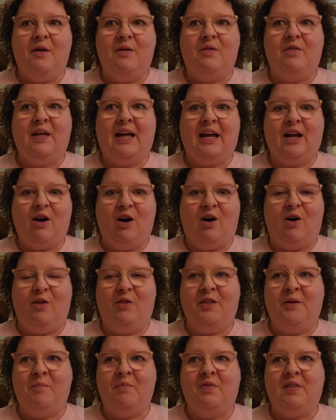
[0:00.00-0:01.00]
they call
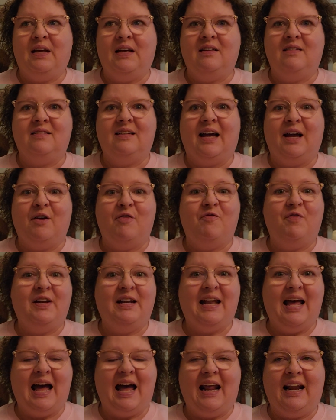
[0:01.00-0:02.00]
them things like
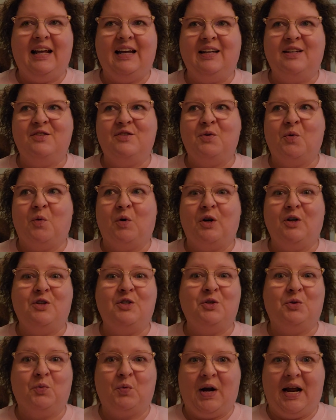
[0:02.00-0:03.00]
fanatics or
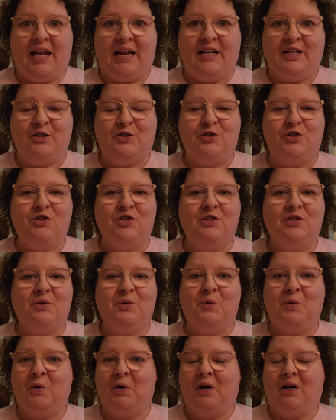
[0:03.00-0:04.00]
deranged
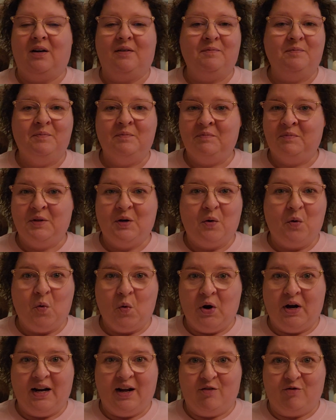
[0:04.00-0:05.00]
or
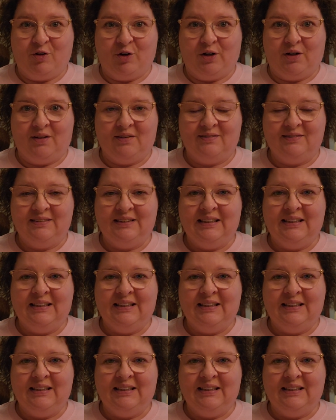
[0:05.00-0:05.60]
whatever.